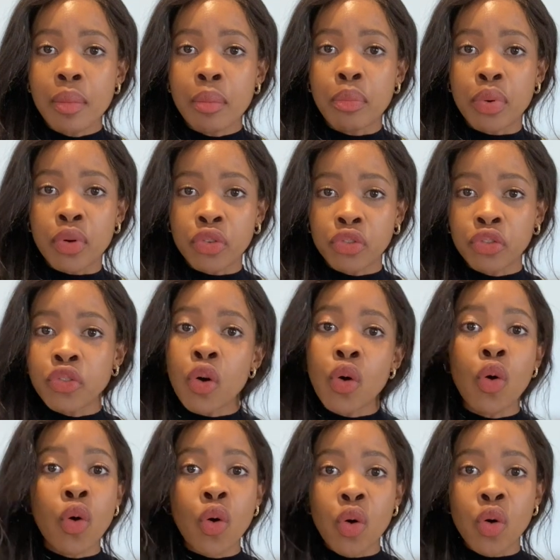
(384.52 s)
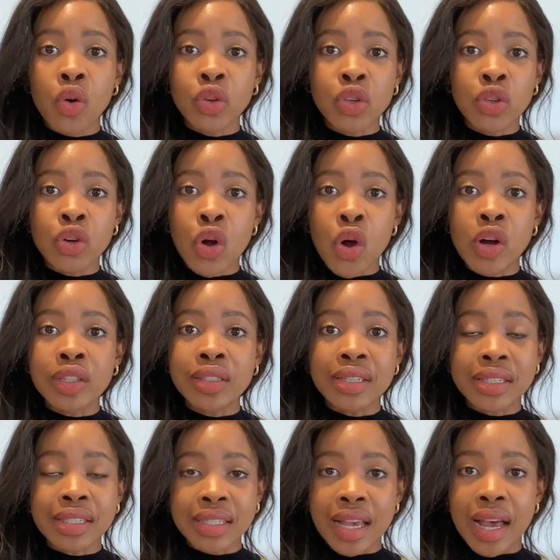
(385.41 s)
before you go
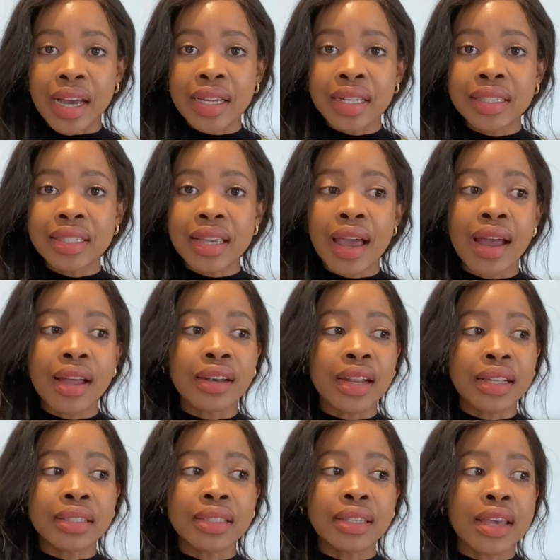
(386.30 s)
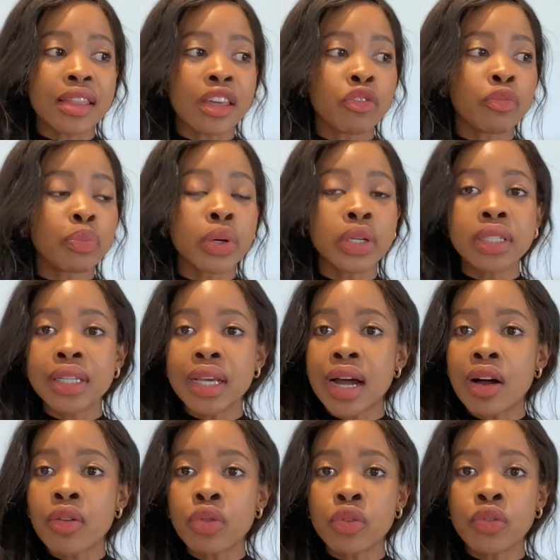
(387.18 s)
onto site, and let's say they've put
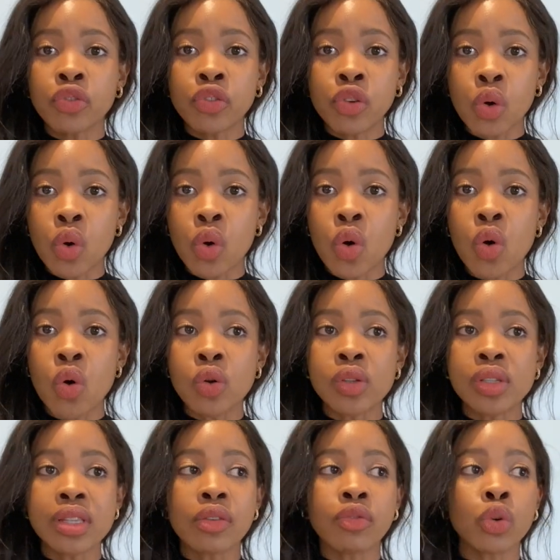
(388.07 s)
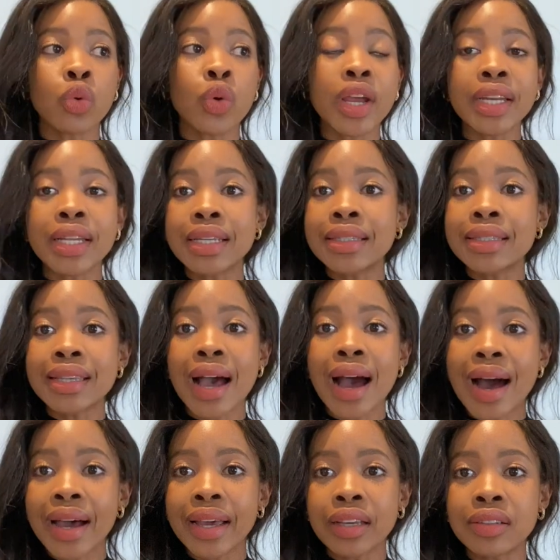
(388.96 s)
down the floors, they've already
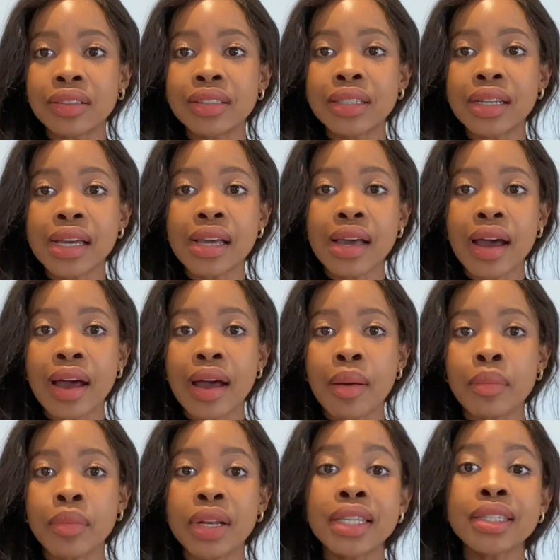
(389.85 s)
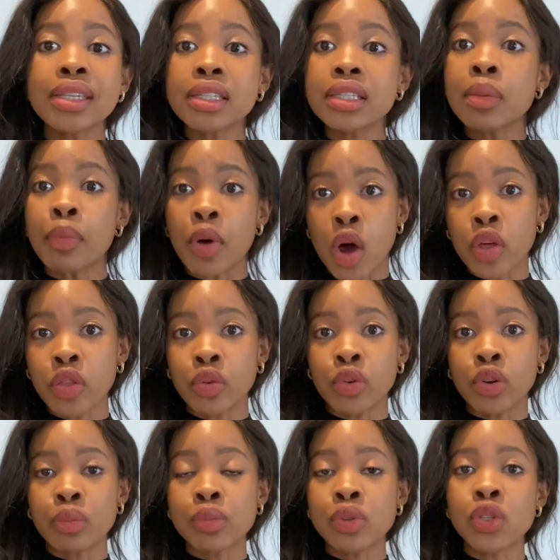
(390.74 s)
tiled, let's say it's a
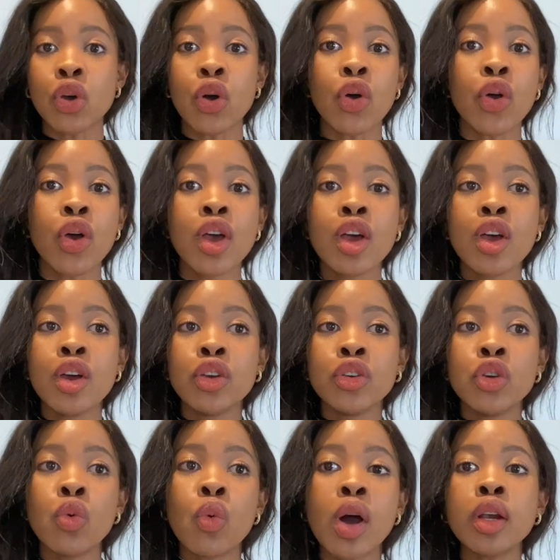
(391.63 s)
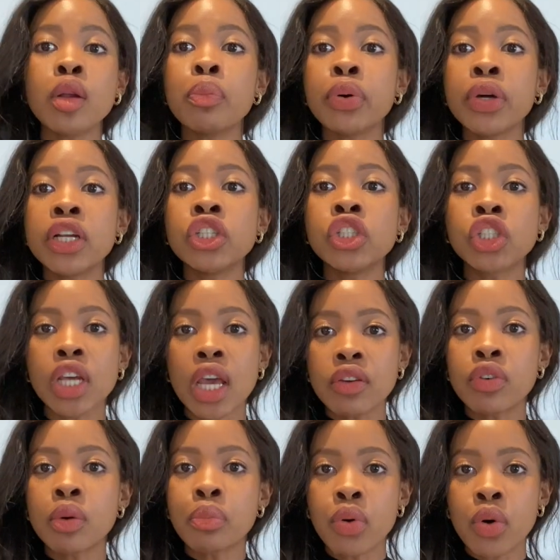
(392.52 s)
bathroom, so you want to put a
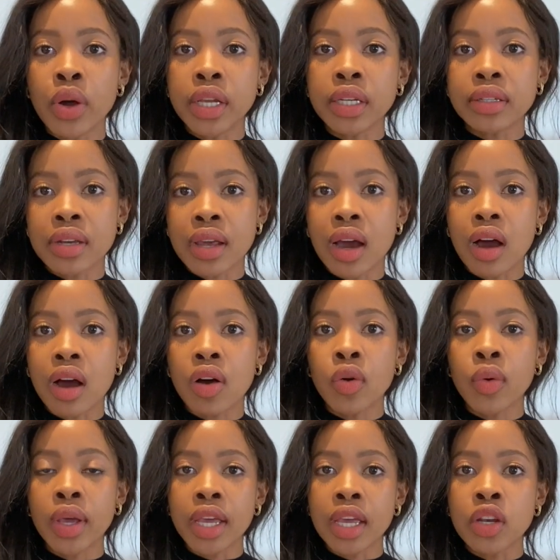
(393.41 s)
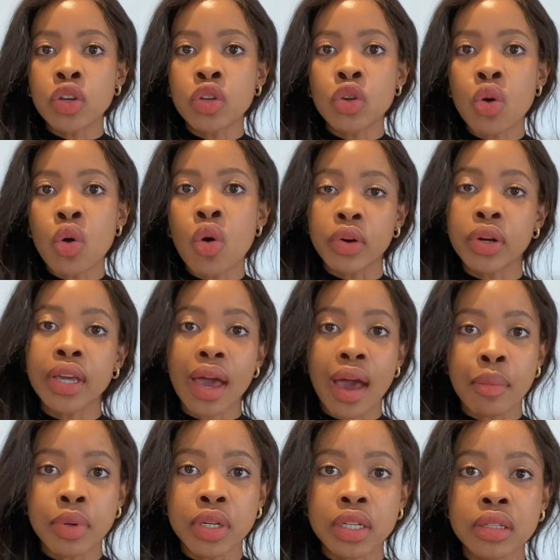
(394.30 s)
shaver point now in your
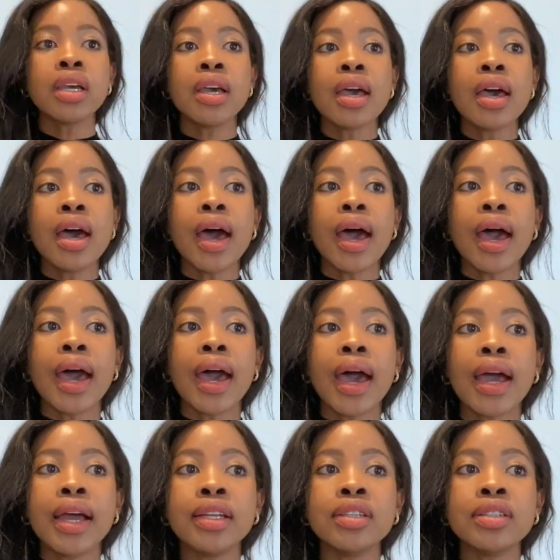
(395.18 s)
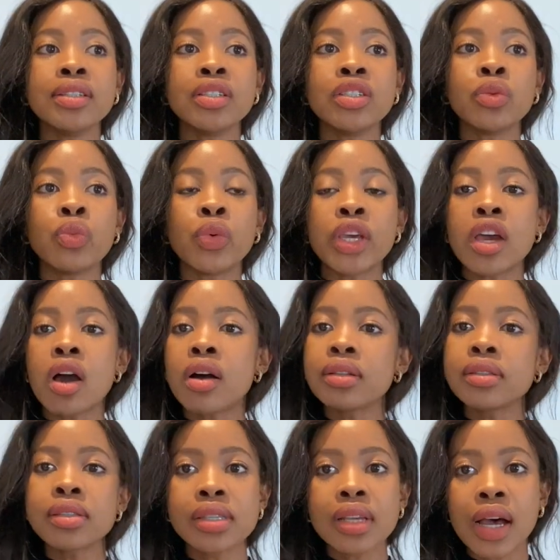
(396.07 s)
cabinet, and we
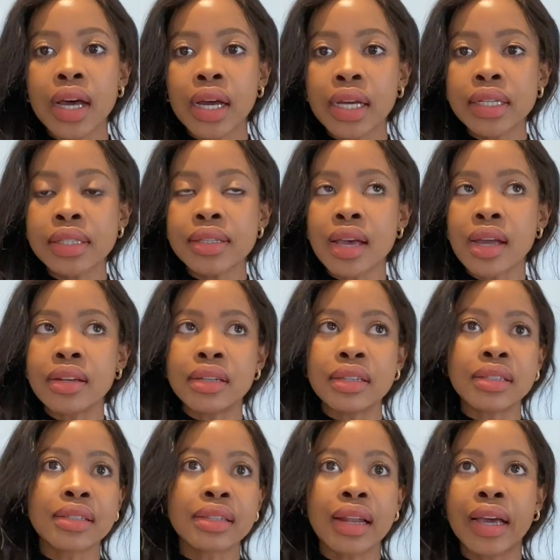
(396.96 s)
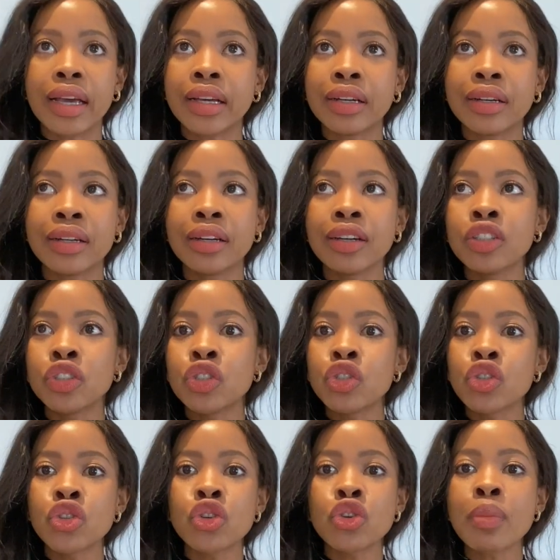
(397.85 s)
on site and it's like
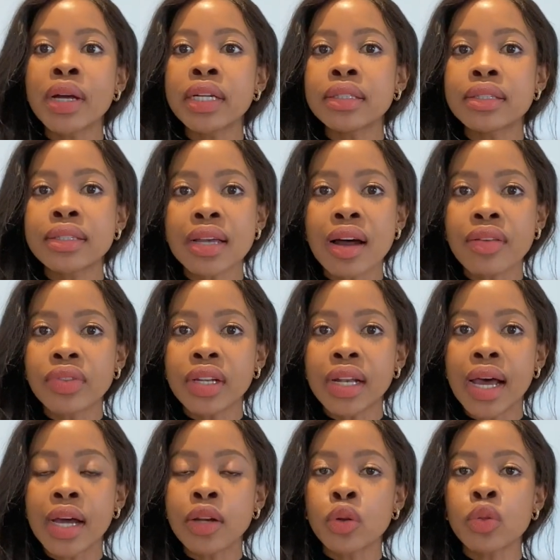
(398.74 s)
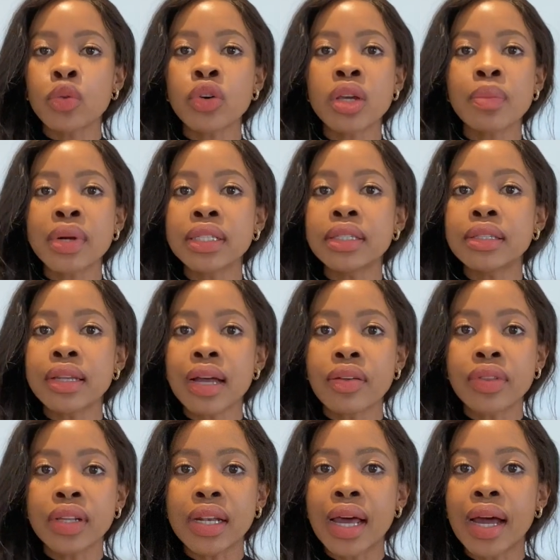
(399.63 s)
2 months down the line or 3 months
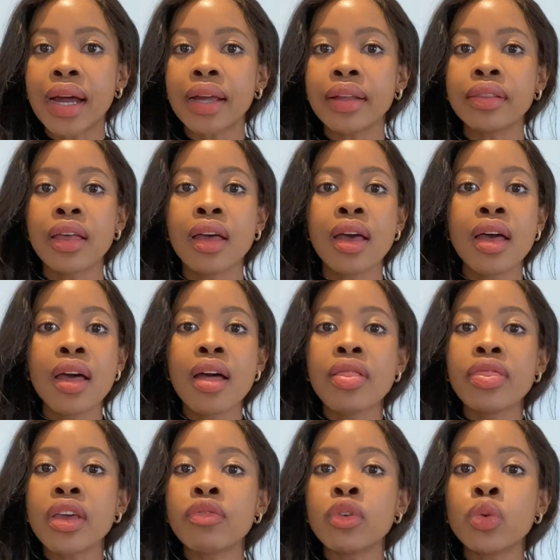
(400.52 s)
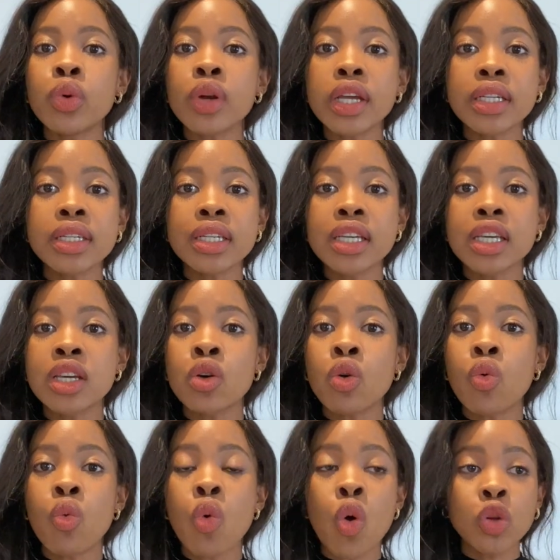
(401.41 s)
down the line, they've already
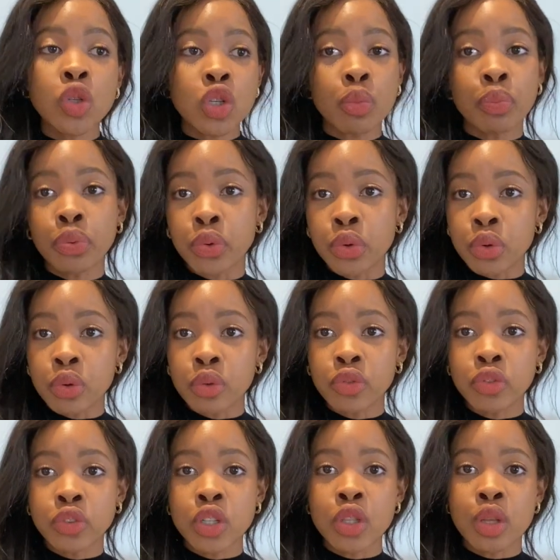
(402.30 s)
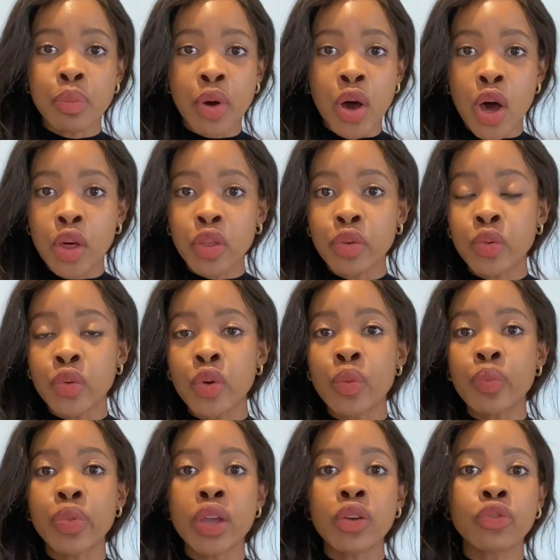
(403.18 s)
waterproofed the
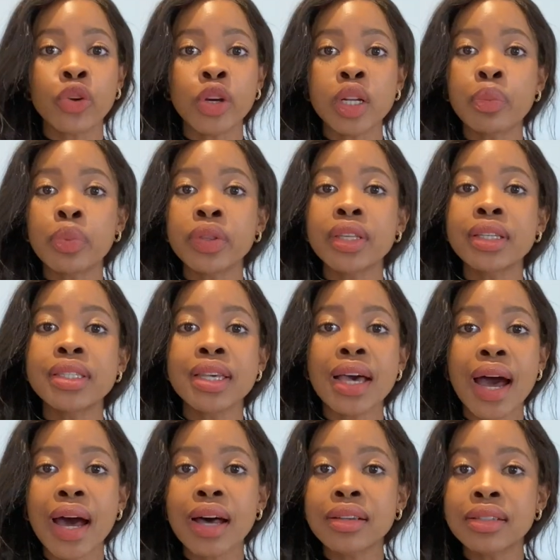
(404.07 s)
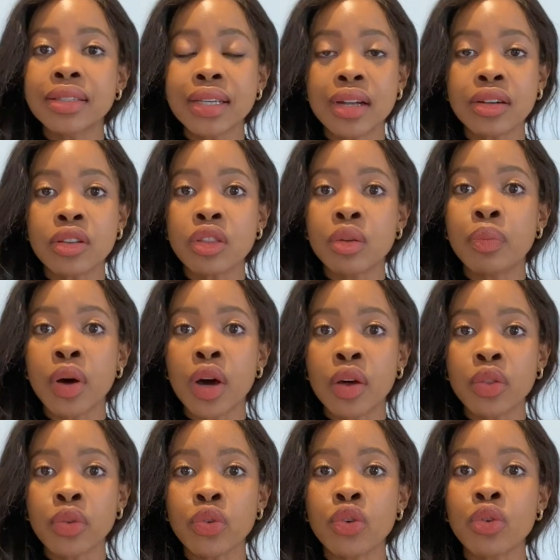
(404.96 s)
bathroom, they've already put the tiles down in the
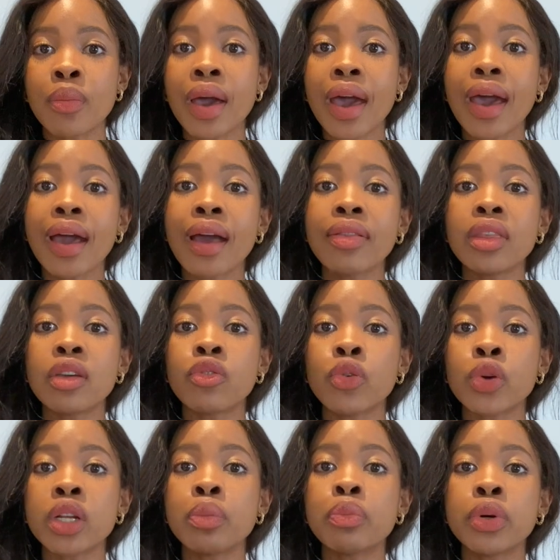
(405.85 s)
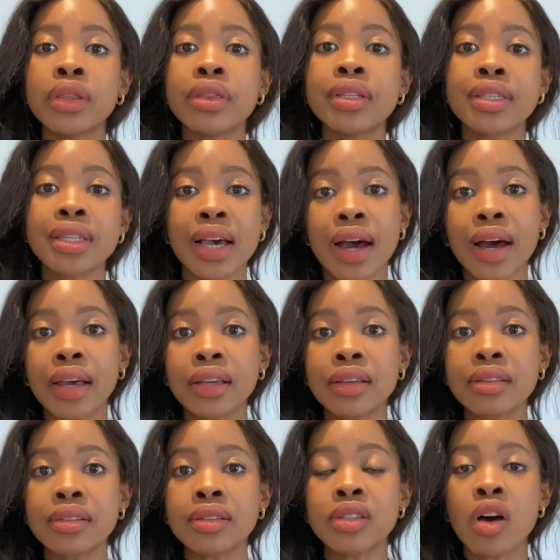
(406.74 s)
bathroom, and they've already put the
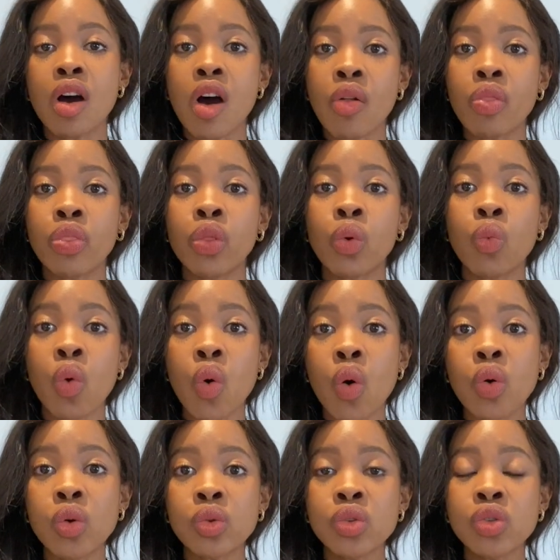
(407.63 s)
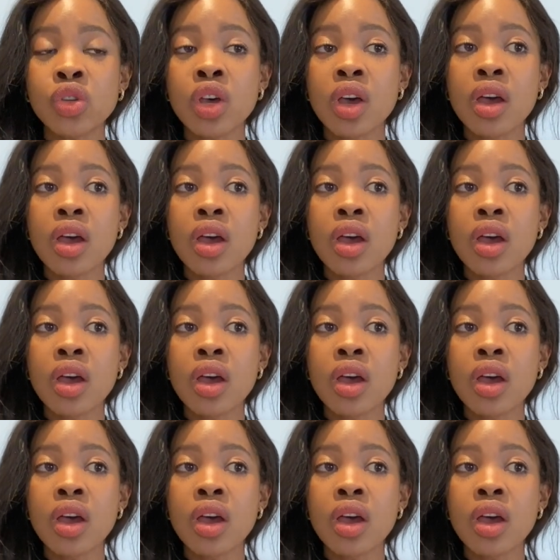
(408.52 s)
tiles on the walls.